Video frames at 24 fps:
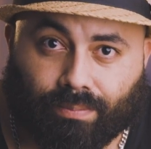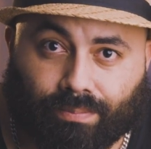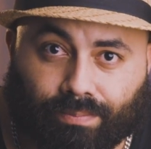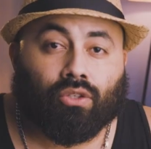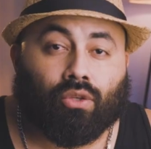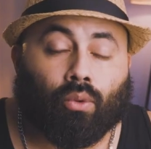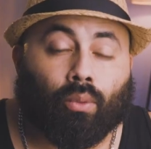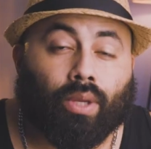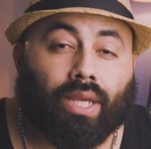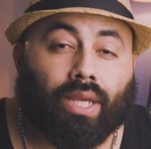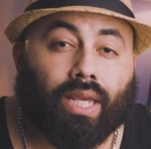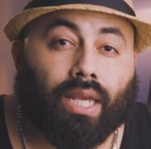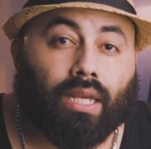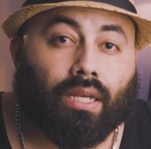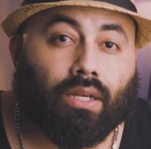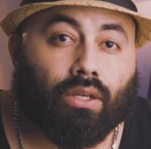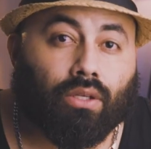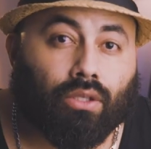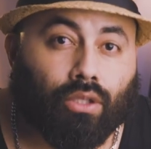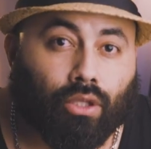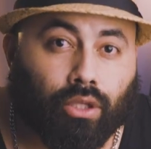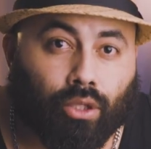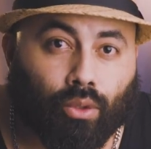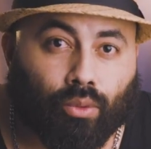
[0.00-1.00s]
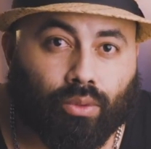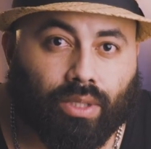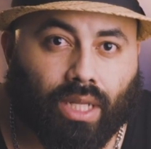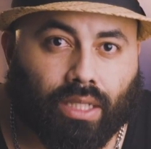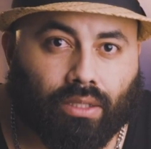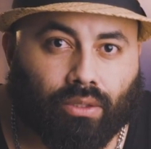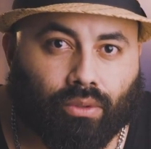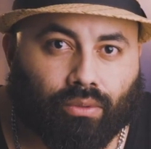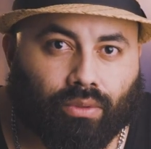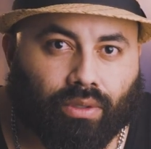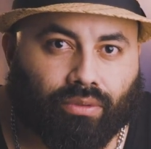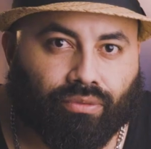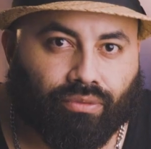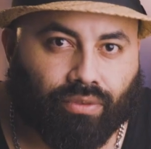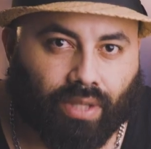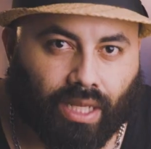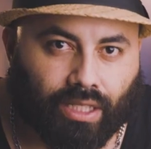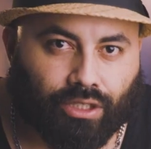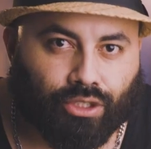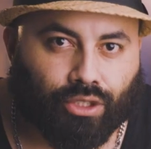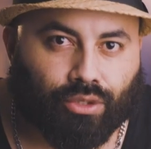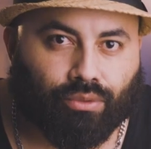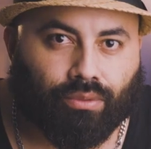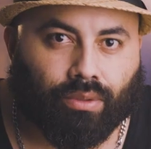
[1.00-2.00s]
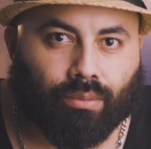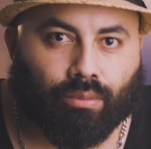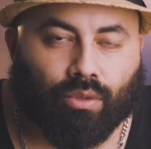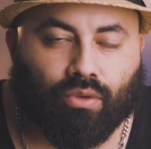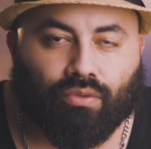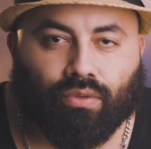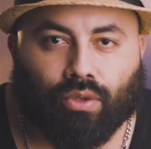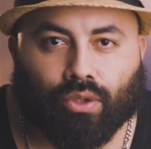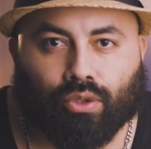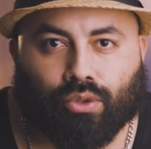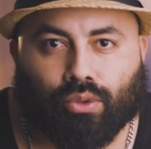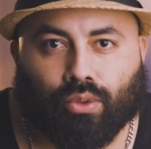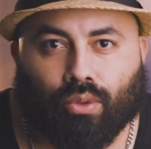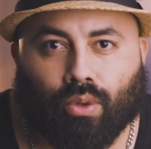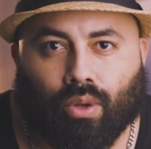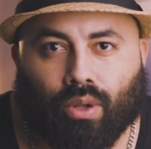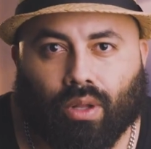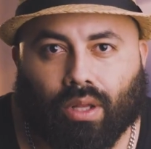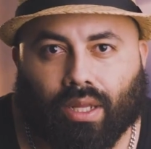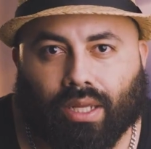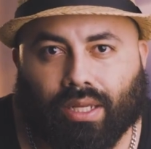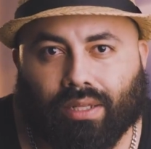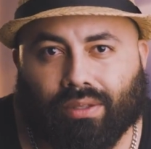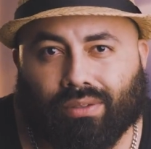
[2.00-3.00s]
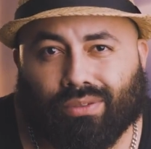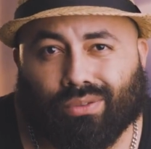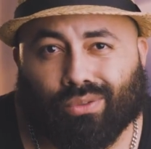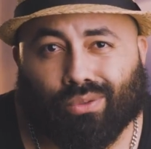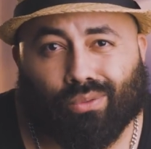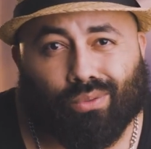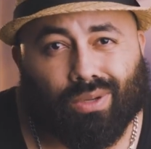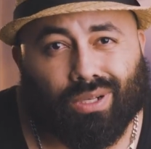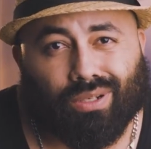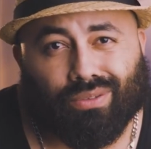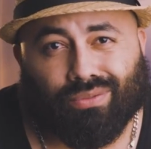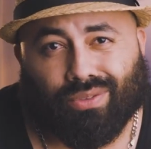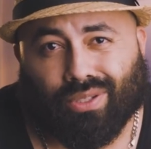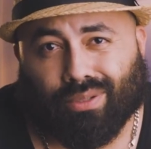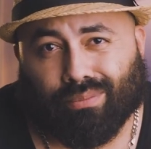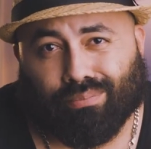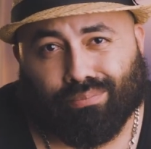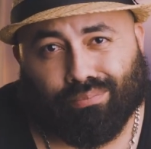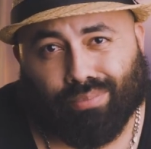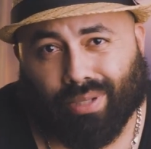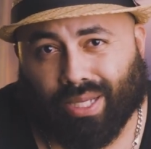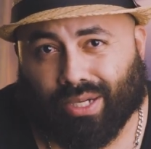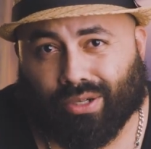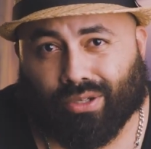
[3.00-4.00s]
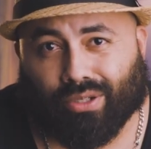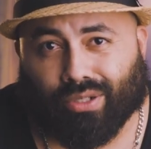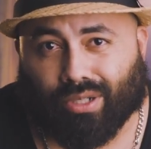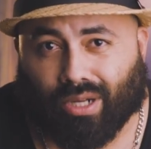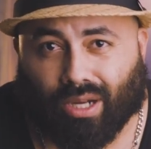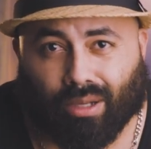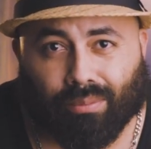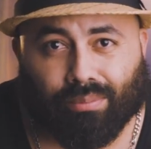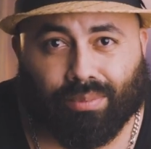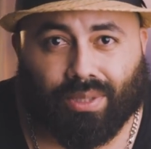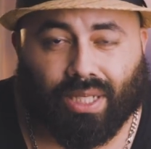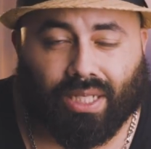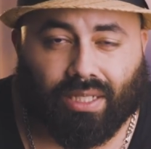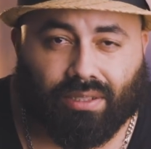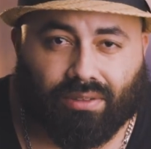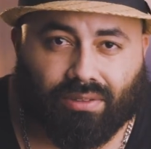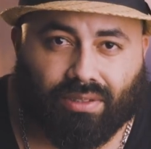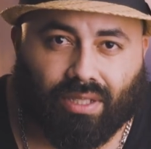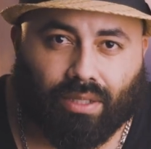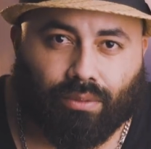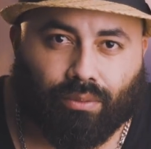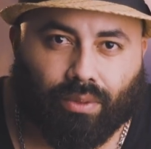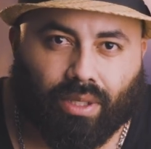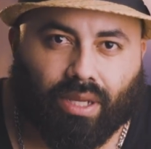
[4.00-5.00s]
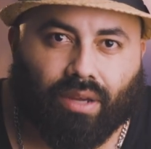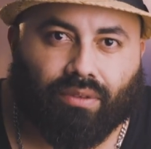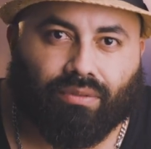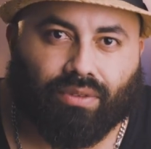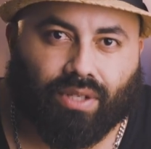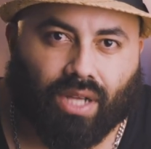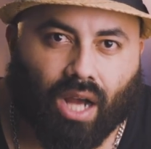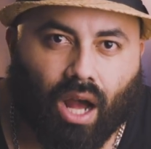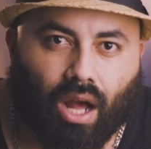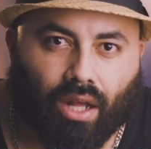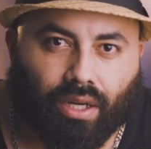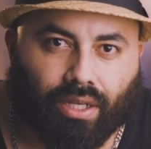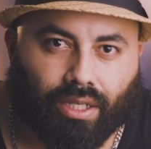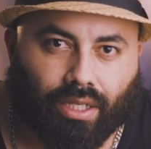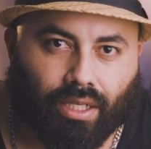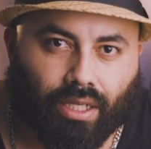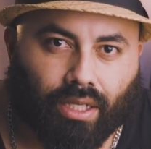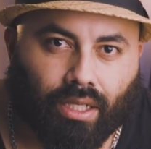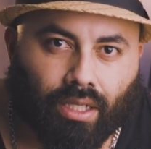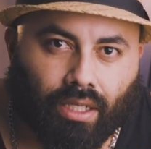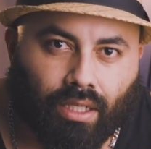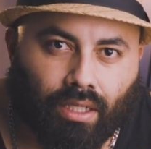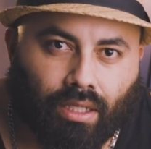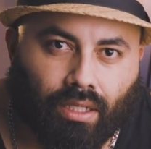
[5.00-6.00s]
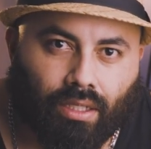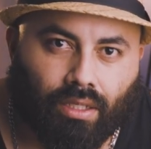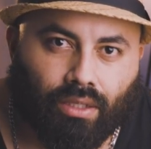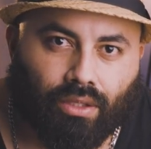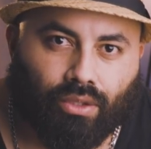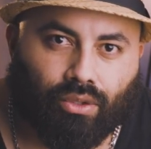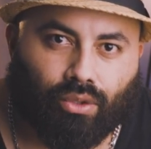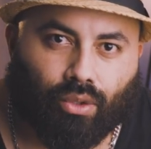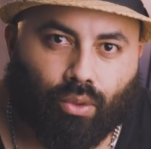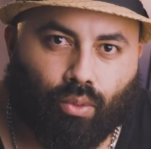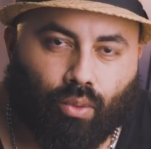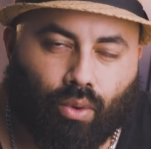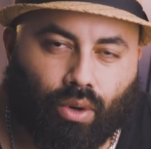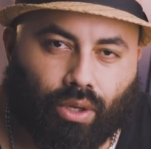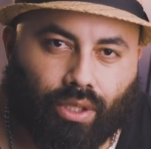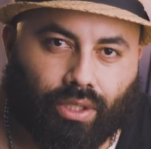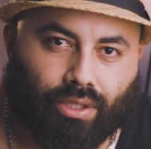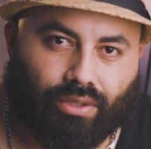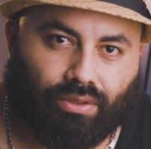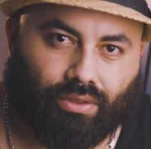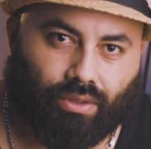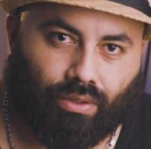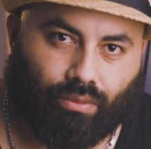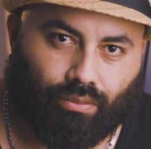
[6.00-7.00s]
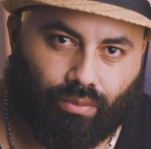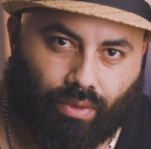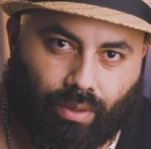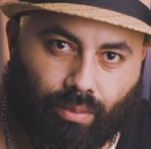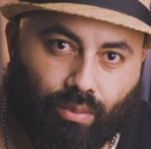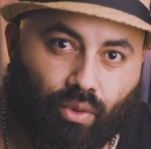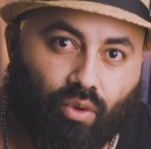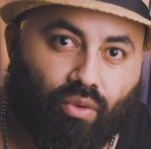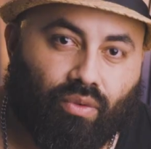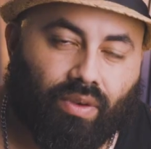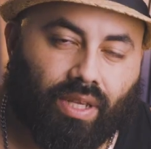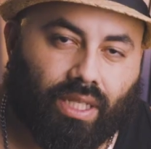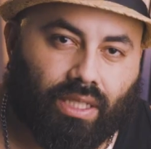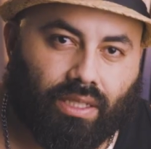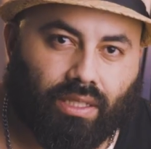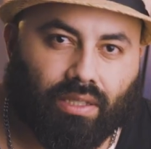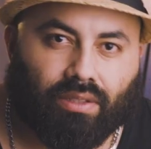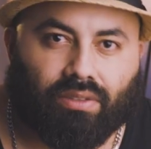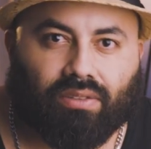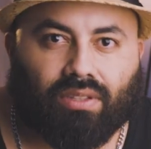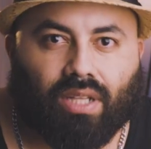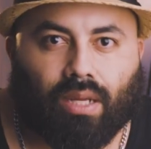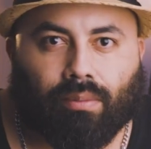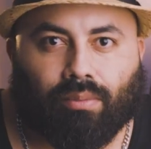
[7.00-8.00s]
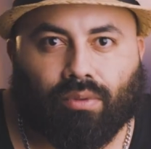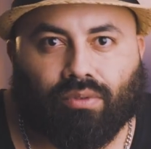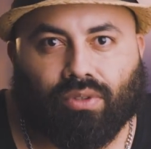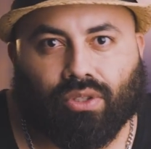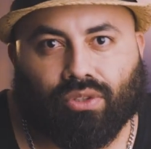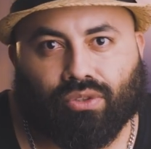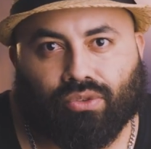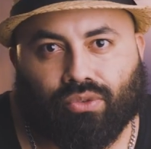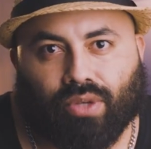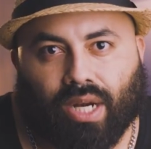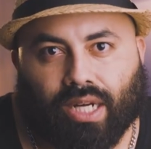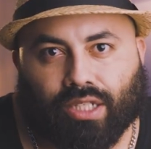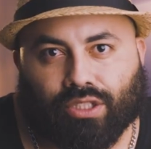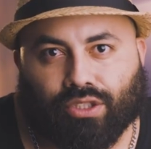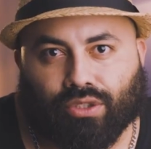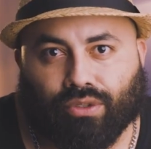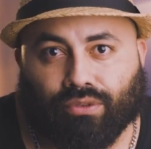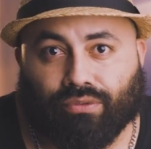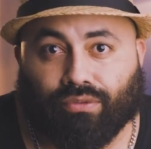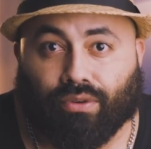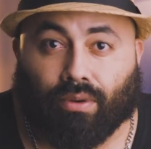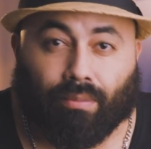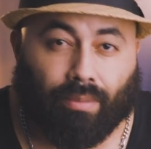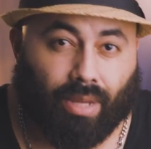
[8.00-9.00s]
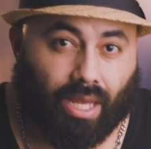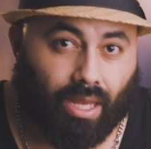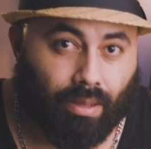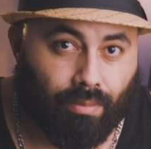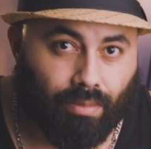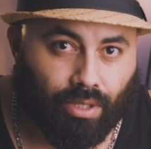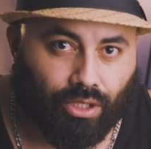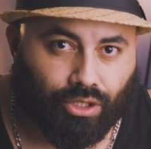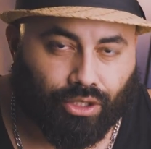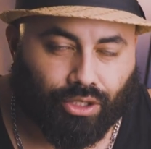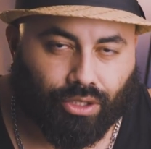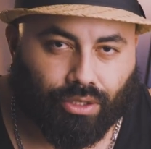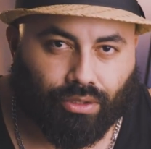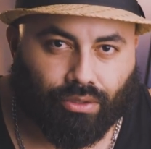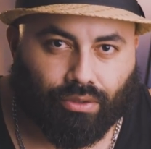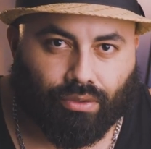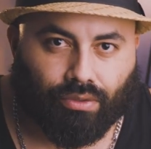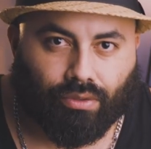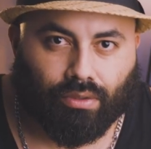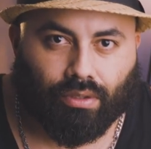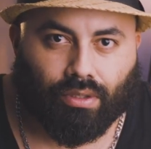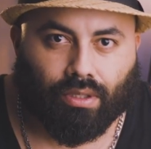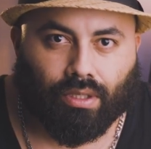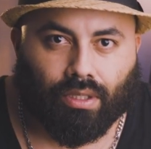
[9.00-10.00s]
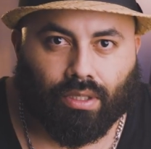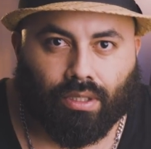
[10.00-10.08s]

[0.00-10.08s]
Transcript: So we can conclude that the reflection removal tool is one of the better updates that we have gotten towards removing this type of distraction from images.